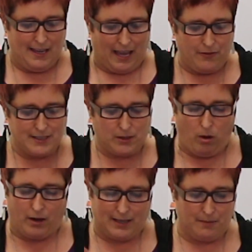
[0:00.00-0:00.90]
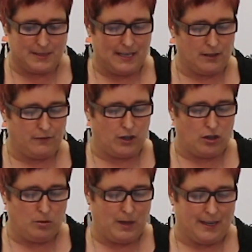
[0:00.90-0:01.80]
And this quote comes out of the
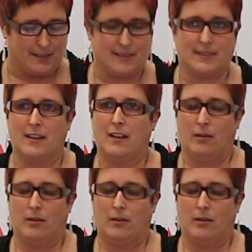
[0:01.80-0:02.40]
US,